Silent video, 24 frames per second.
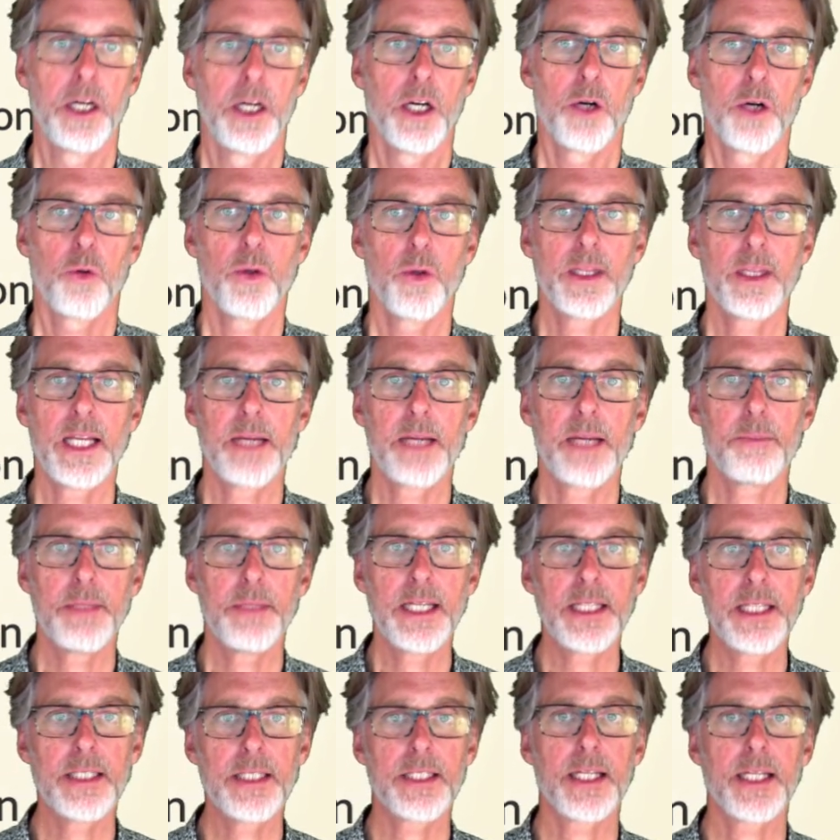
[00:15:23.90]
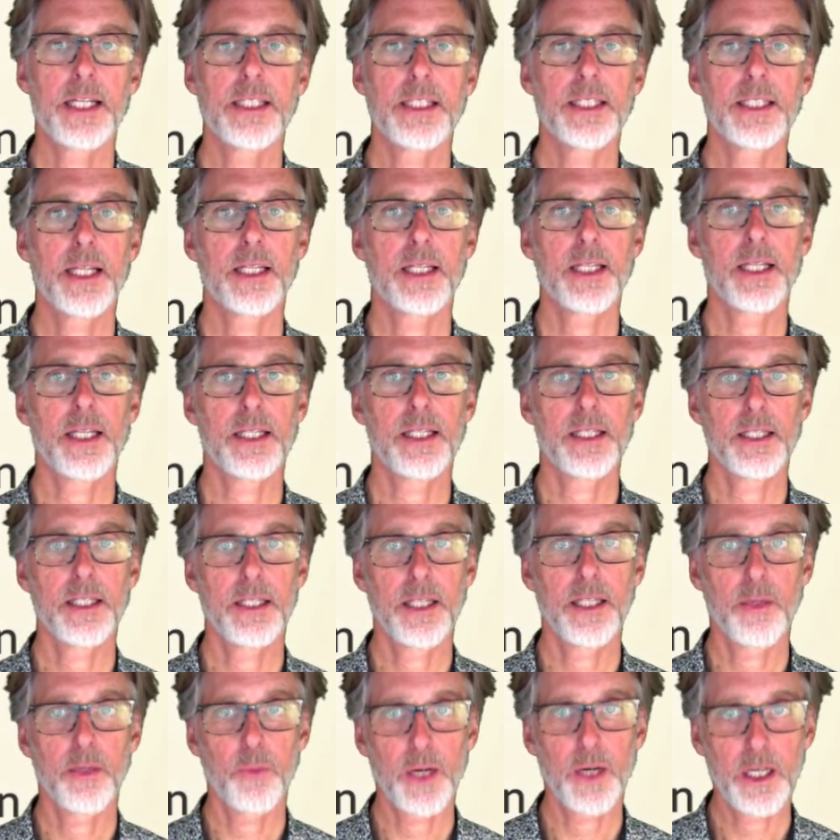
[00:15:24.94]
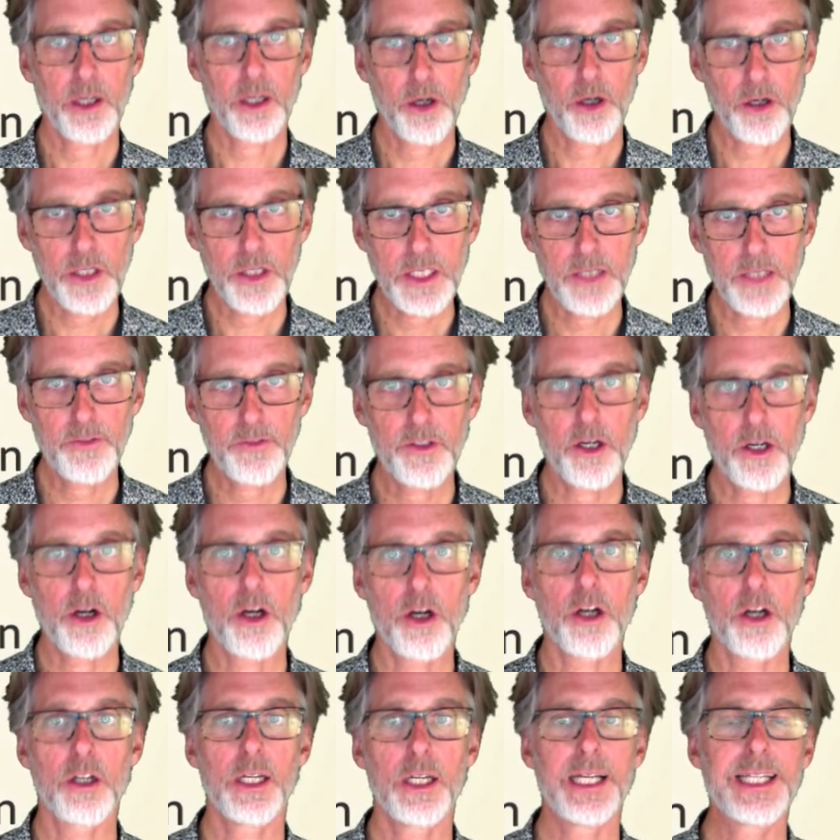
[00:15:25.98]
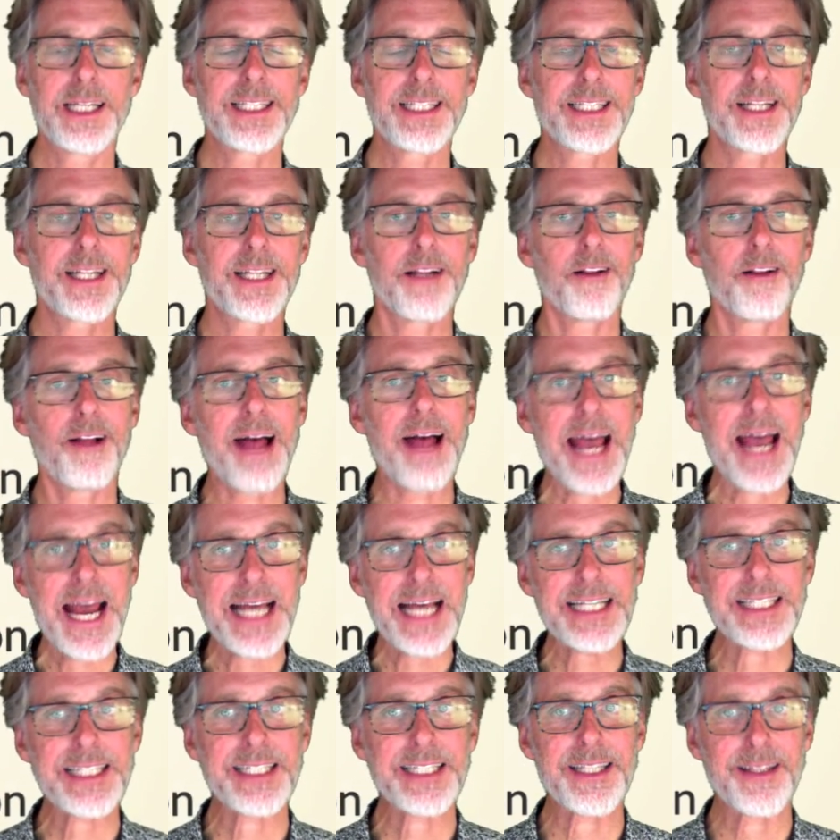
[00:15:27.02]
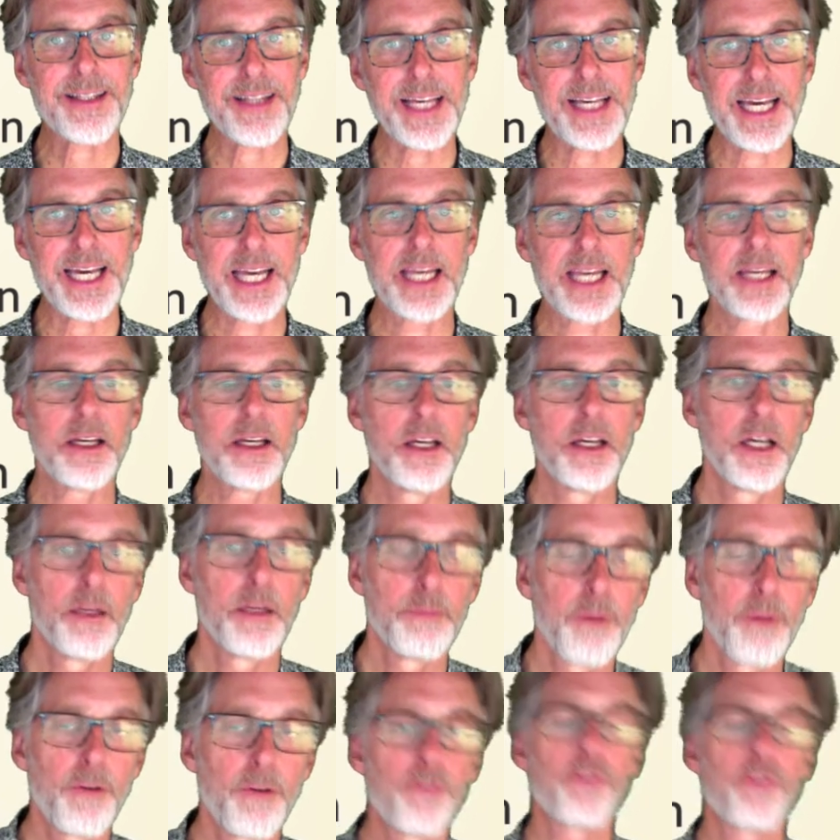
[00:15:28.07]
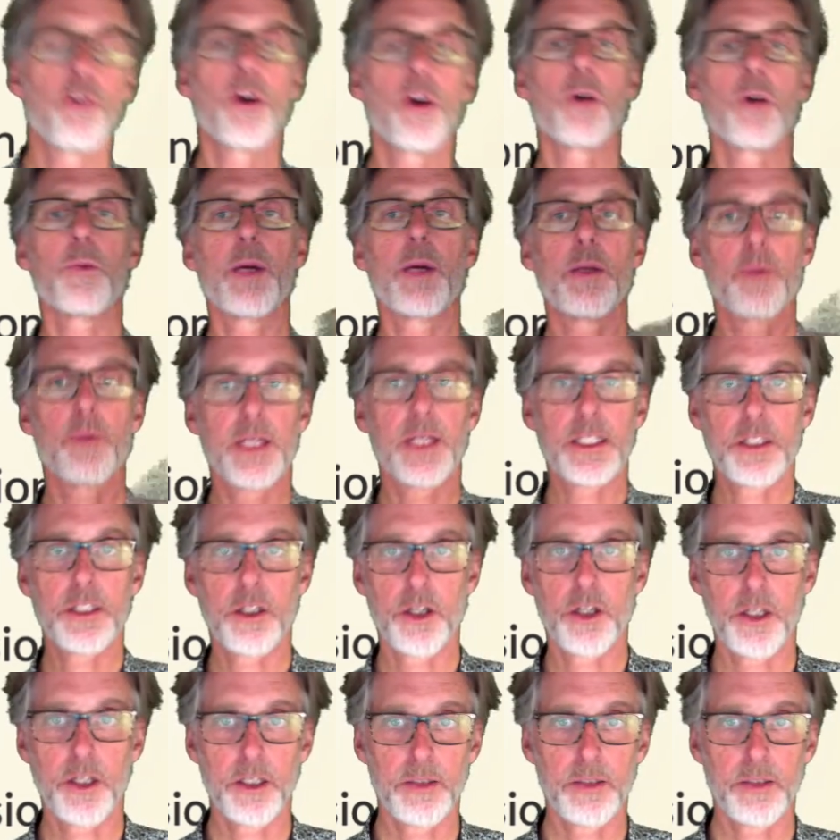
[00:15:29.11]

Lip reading: What that means is that the recursive call is the last thing before we return.